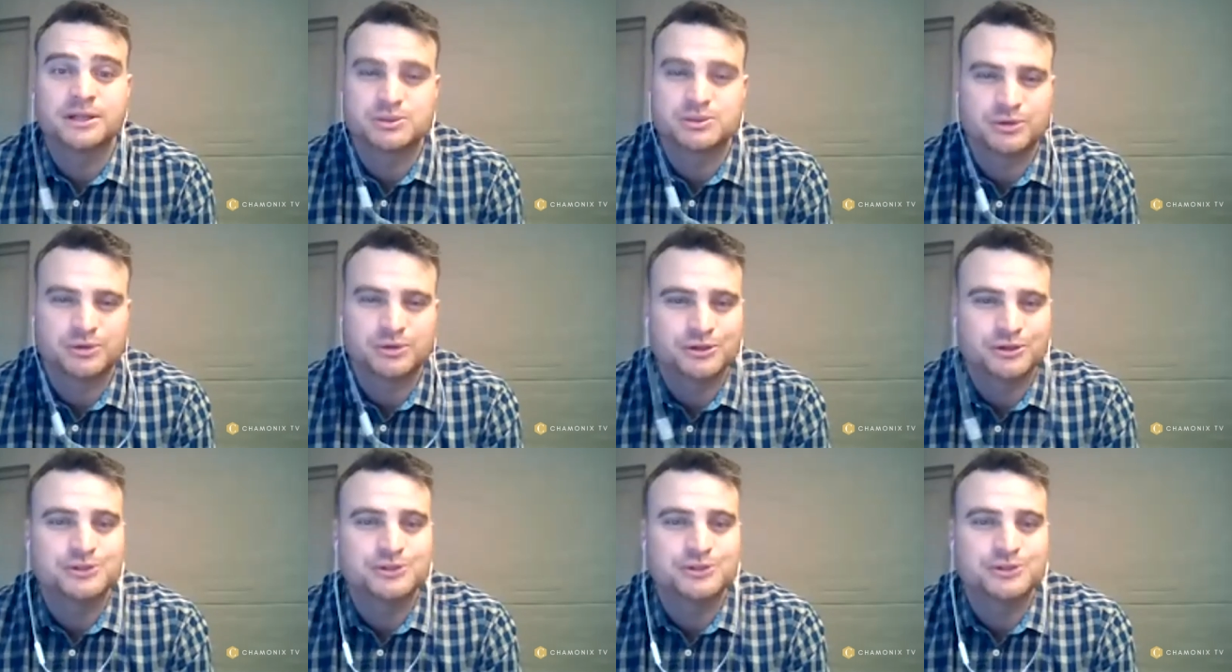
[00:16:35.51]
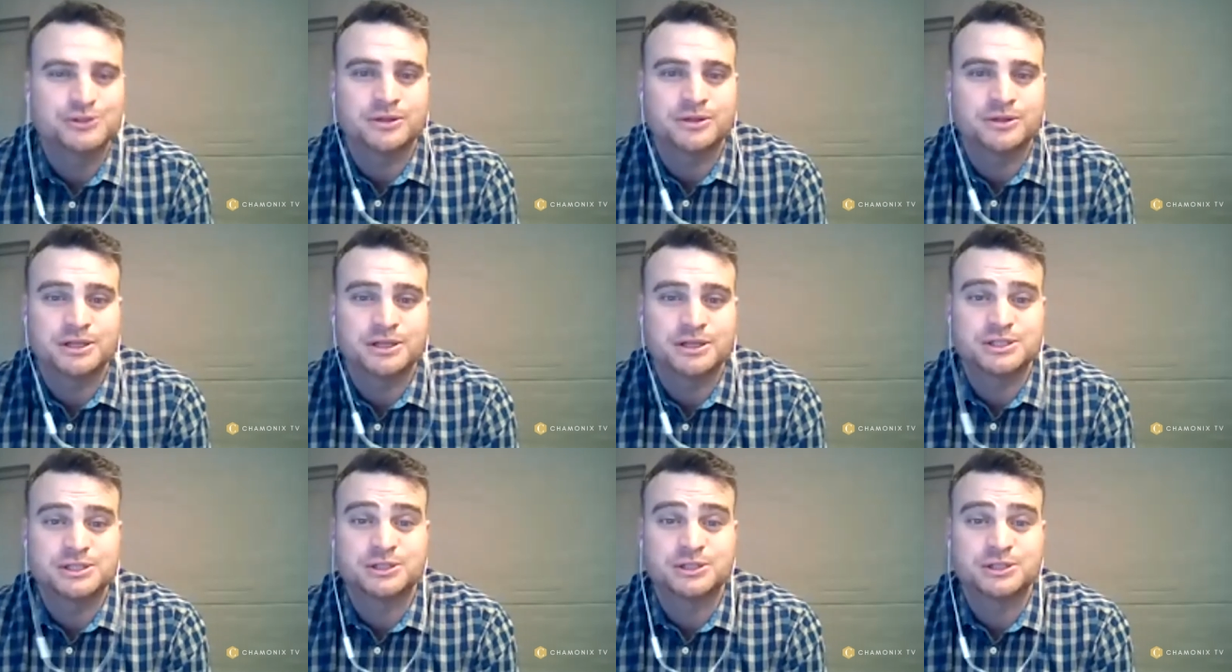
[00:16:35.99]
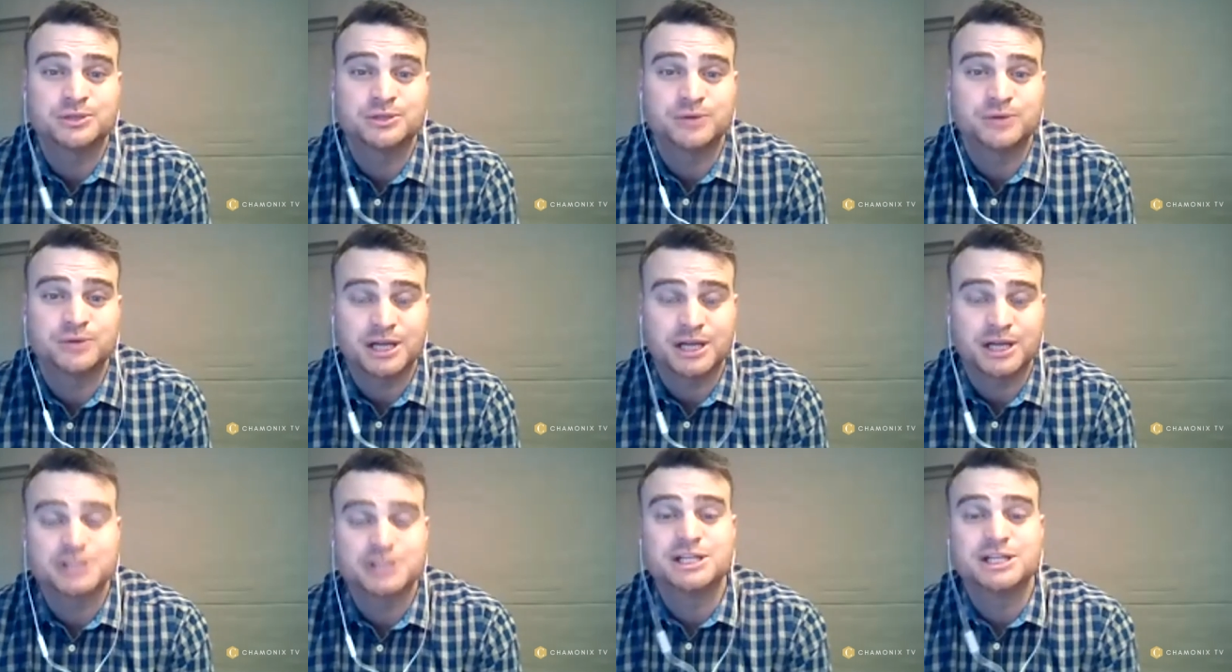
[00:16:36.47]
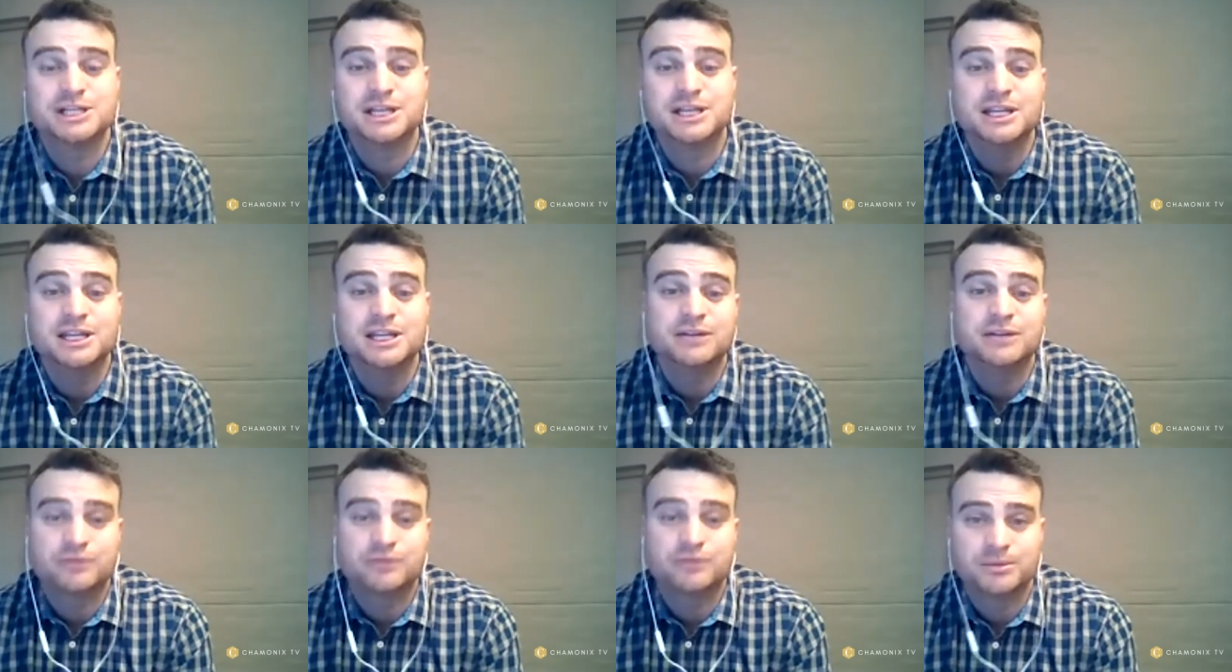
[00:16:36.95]
There's one or two things that you would
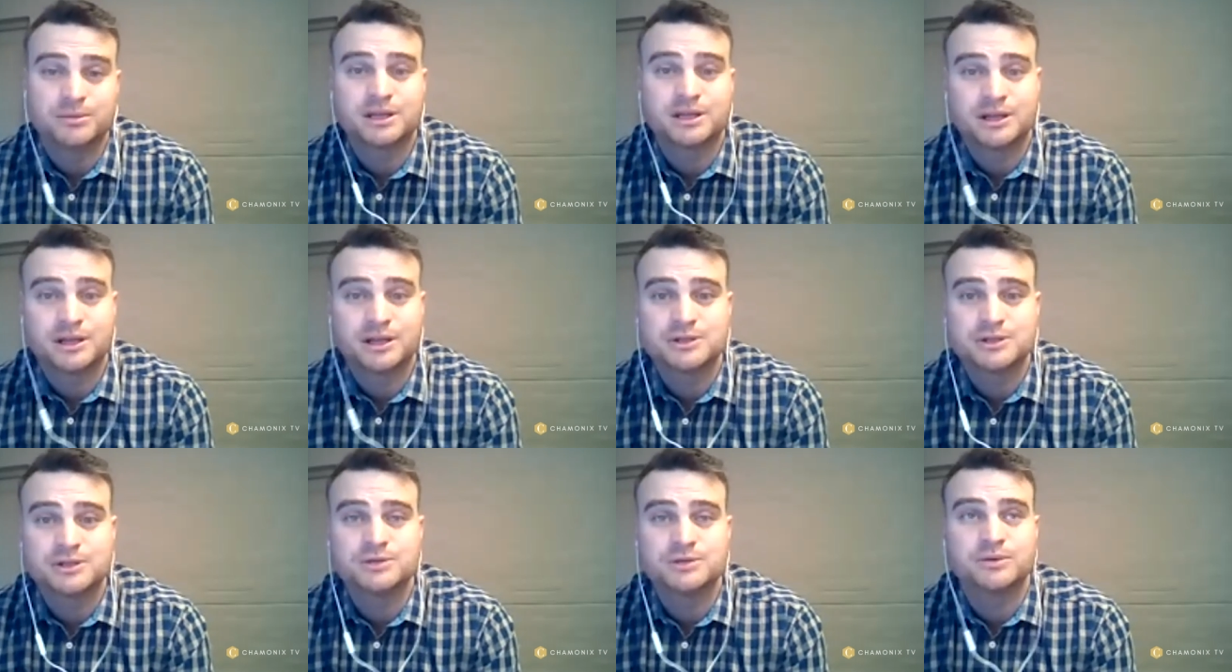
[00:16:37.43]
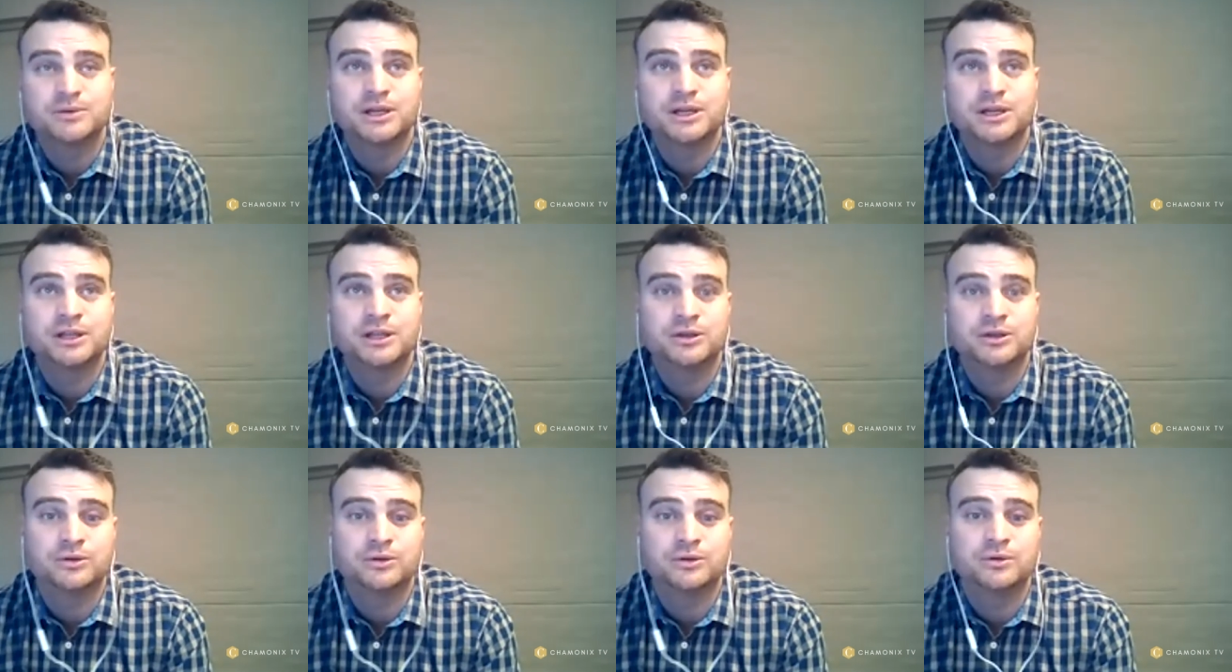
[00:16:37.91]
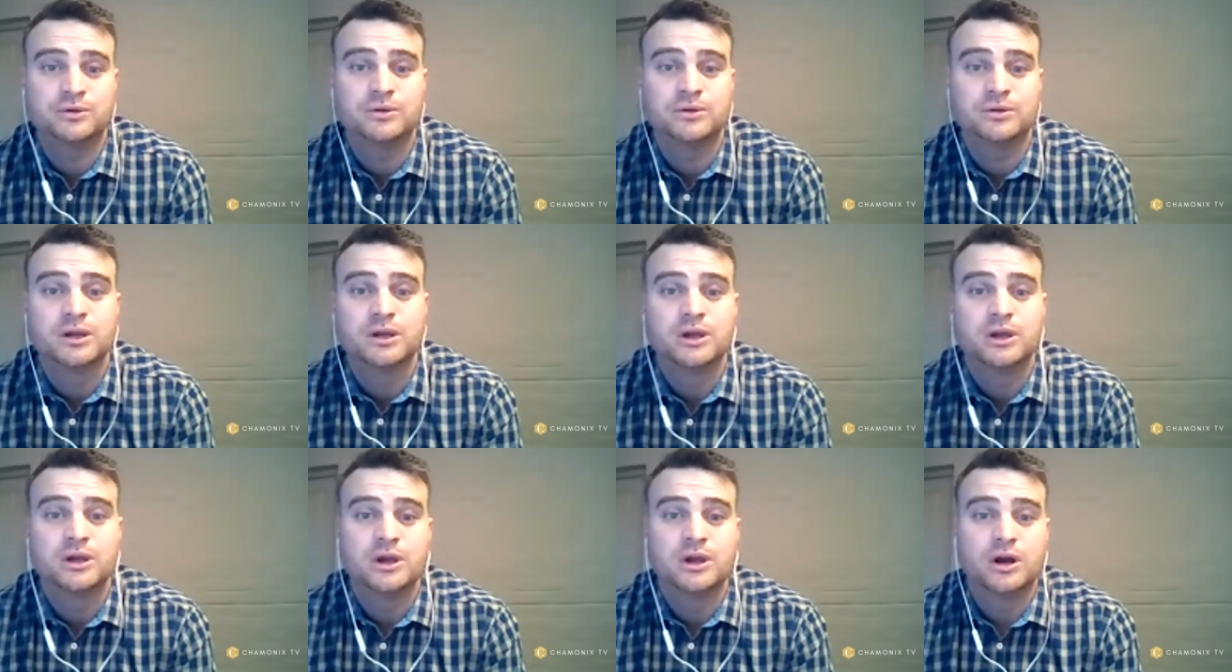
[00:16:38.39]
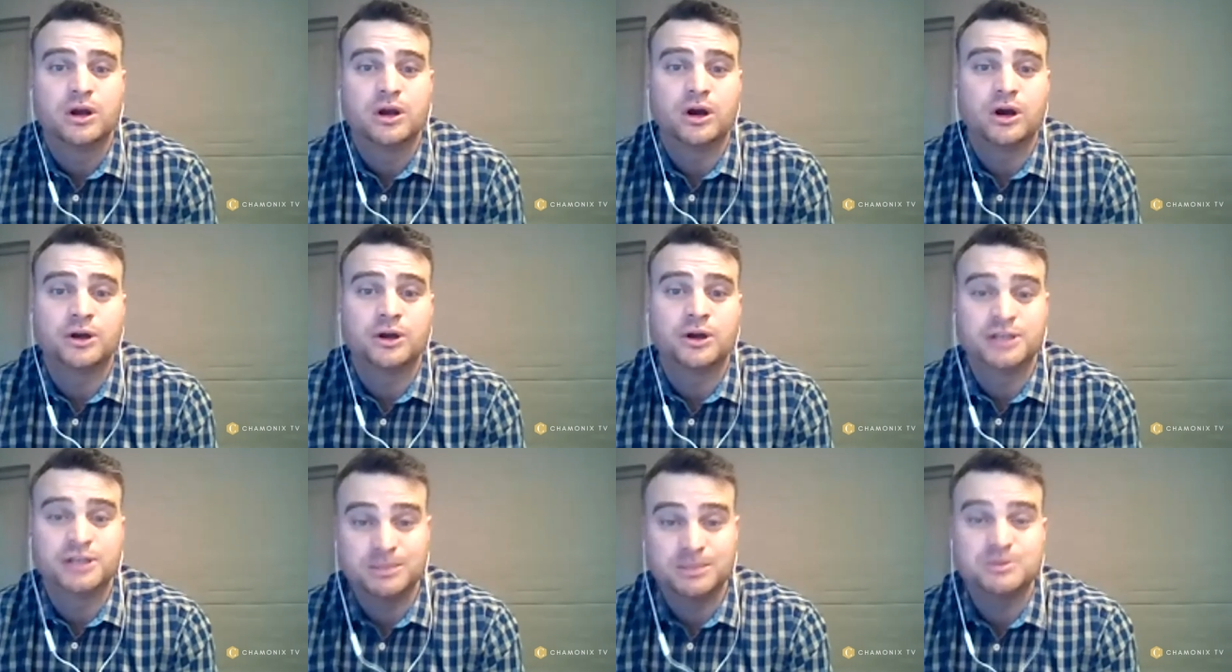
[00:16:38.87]
actually need from the country where you mm.
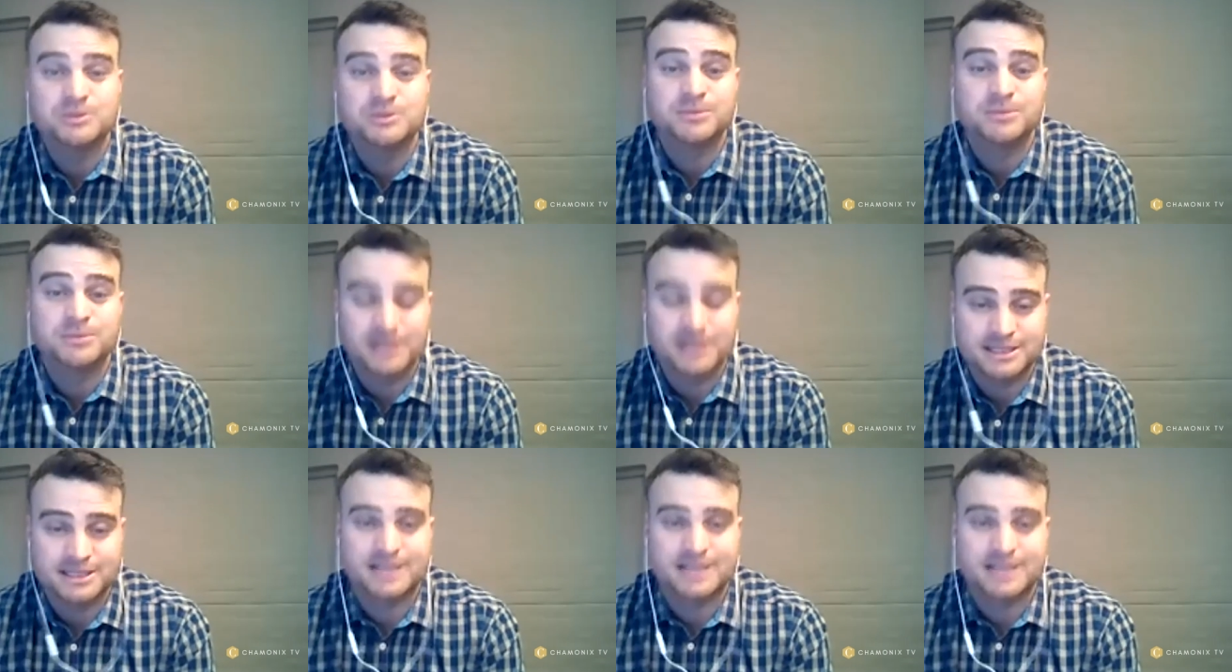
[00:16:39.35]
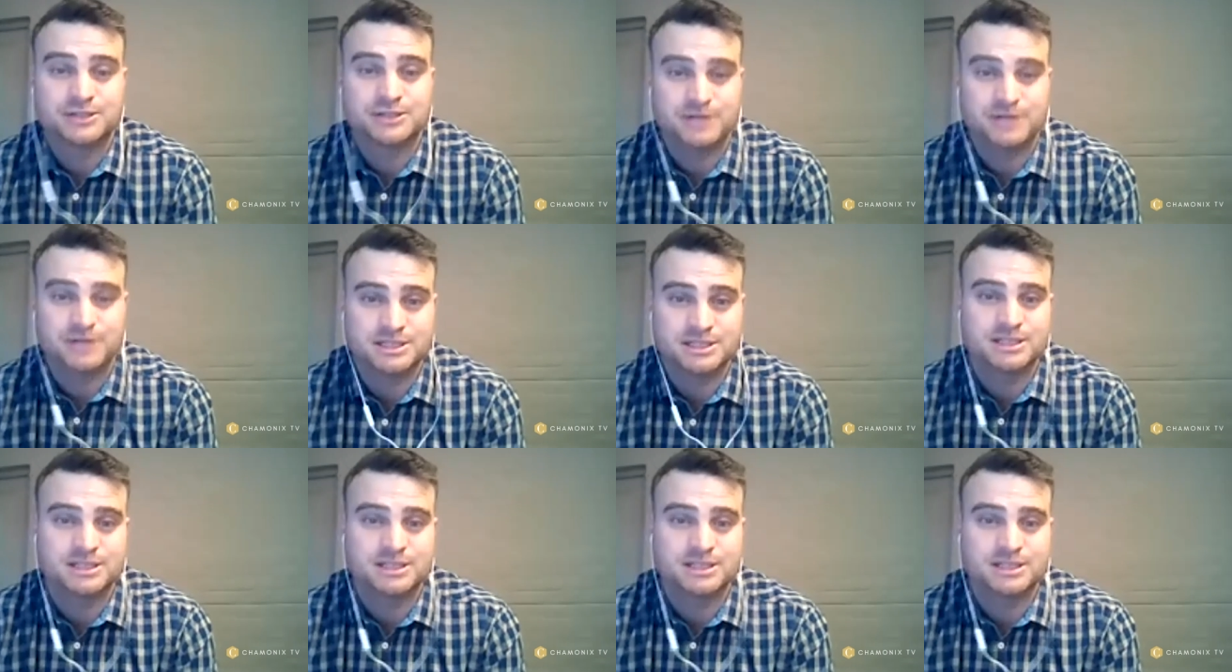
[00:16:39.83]
are deemed to be a tax